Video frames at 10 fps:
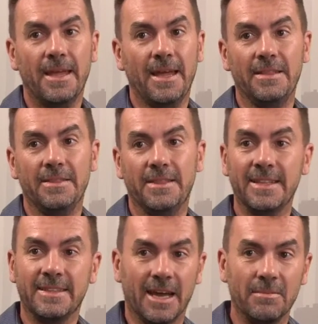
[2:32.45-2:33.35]
and
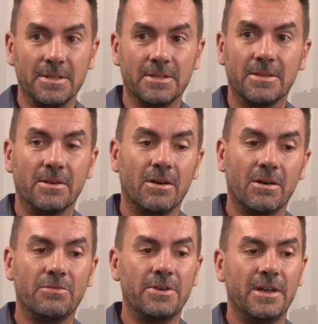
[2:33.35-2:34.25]
that diamond
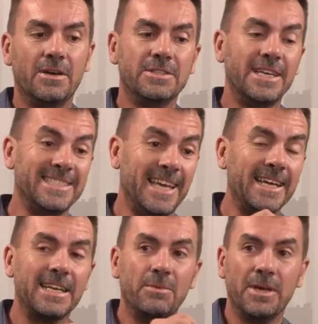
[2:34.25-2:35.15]
often knows
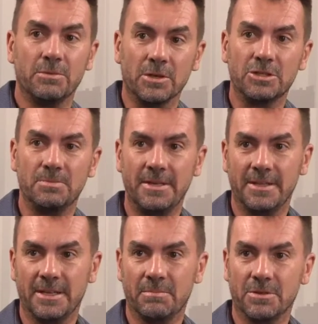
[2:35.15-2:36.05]
exactly where it wants to be in
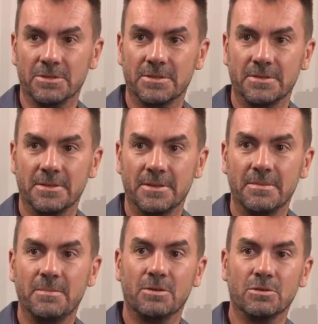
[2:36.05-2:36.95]
that deposit
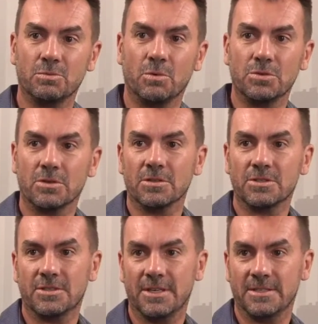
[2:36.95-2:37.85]
because water
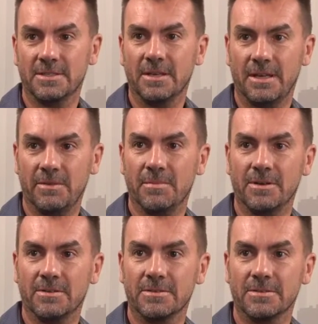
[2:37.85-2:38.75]
concentrates heavy
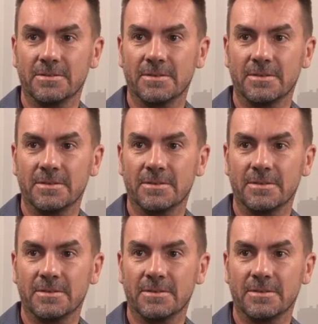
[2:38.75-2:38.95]
minerals.